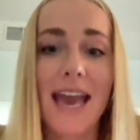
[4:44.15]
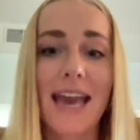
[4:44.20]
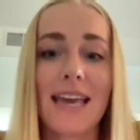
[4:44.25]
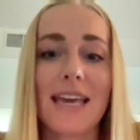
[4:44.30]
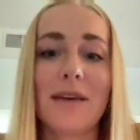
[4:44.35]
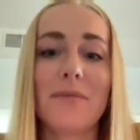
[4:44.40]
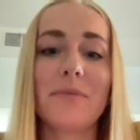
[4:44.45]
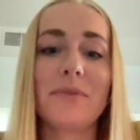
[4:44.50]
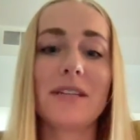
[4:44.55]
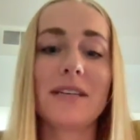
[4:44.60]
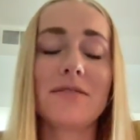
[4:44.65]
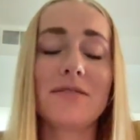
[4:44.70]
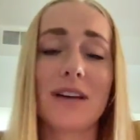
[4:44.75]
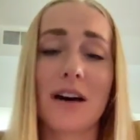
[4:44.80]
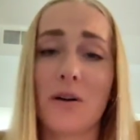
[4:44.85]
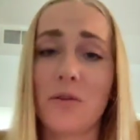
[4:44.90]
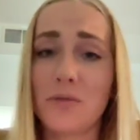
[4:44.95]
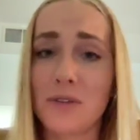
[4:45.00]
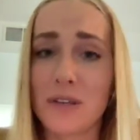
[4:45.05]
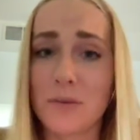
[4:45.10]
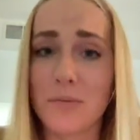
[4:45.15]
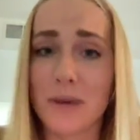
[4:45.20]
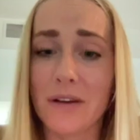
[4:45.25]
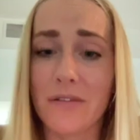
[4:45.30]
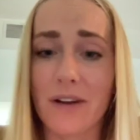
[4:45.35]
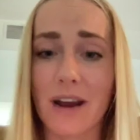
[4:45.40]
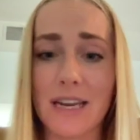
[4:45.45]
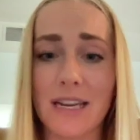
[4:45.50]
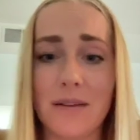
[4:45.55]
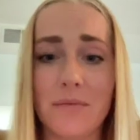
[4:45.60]
He believed not only in my
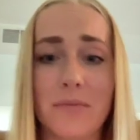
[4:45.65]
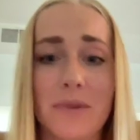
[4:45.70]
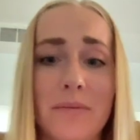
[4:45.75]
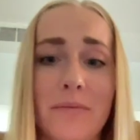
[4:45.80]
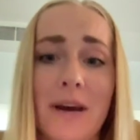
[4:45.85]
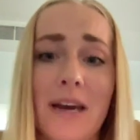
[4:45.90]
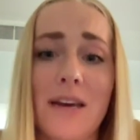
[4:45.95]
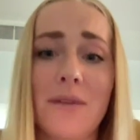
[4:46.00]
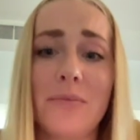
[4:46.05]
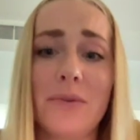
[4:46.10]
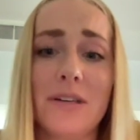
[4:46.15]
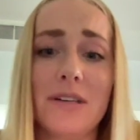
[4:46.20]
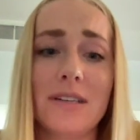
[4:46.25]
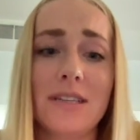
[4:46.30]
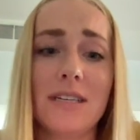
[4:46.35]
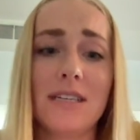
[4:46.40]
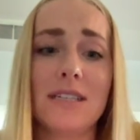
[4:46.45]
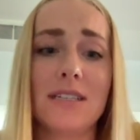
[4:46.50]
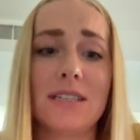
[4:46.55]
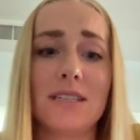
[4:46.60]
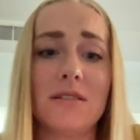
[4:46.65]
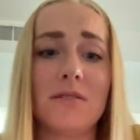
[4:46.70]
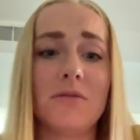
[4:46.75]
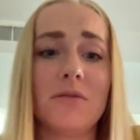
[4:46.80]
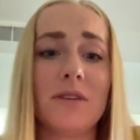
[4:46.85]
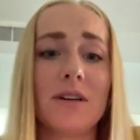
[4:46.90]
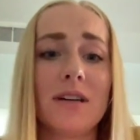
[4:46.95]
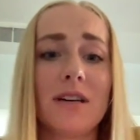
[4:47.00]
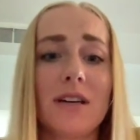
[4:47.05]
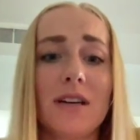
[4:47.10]
writing, but my ability
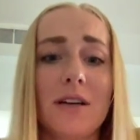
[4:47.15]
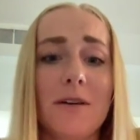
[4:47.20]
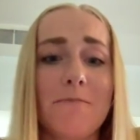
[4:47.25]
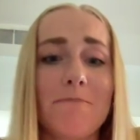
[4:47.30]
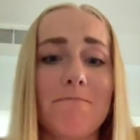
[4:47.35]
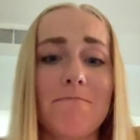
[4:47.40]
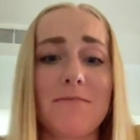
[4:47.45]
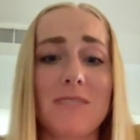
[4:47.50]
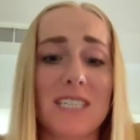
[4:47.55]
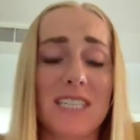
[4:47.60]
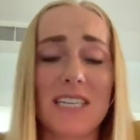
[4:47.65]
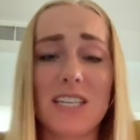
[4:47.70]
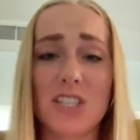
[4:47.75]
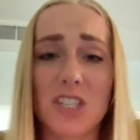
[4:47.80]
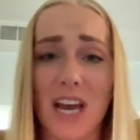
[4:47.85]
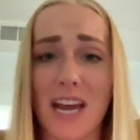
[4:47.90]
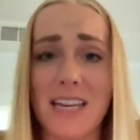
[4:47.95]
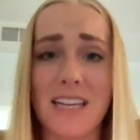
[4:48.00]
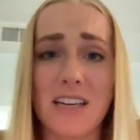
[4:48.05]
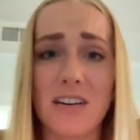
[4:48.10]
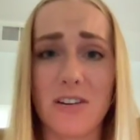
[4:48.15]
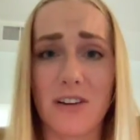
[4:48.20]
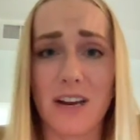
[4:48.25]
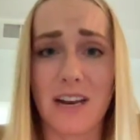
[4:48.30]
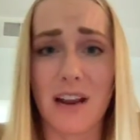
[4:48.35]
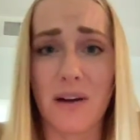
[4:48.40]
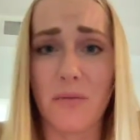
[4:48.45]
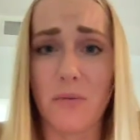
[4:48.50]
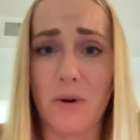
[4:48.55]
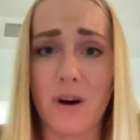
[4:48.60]
to teach any
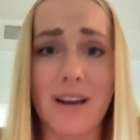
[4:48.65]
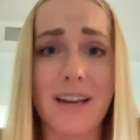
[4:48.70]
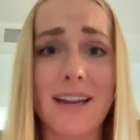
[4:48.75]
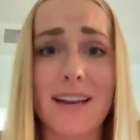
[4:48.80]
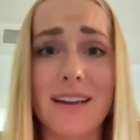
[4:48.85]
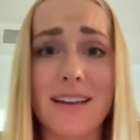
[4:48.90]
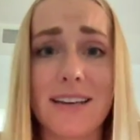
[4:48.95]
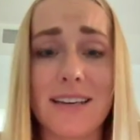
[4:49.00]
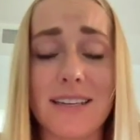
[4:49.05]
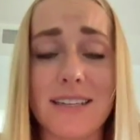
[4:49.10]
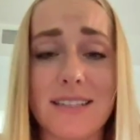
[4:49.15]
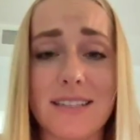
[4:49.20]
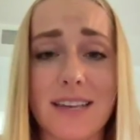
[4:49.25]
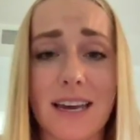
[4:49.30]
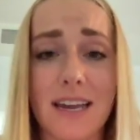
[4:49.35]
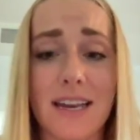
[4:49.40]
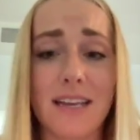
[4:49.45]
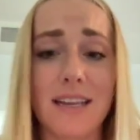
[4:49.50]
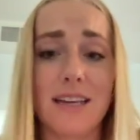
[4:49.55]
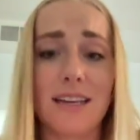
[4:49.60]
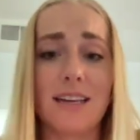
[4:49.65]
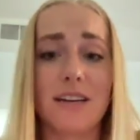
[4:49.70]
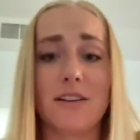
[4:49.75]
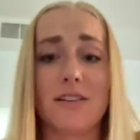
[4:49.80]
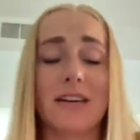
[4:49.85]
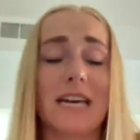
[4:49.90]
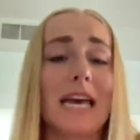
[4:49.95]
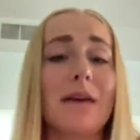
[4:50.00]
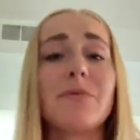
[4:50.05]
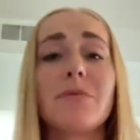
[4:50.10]
grade I wanted. He said, "You're
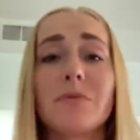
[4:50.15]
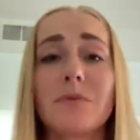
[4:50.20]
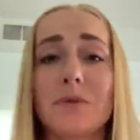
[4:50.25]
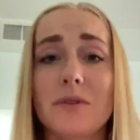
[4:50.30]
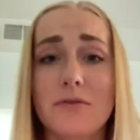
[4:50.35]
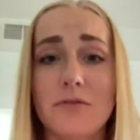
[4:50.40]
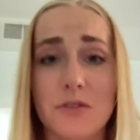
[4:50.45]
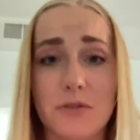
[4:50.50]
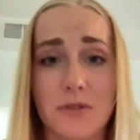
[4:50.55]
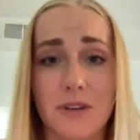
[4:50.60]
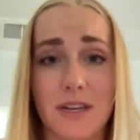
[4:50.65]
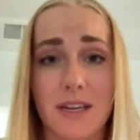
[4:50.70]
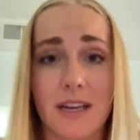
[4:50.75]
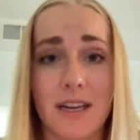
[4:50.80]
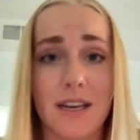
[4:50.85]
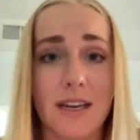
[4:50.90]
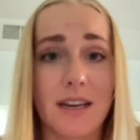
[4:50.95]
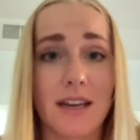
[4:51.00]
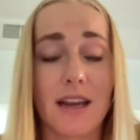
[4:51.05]
capable of doing it.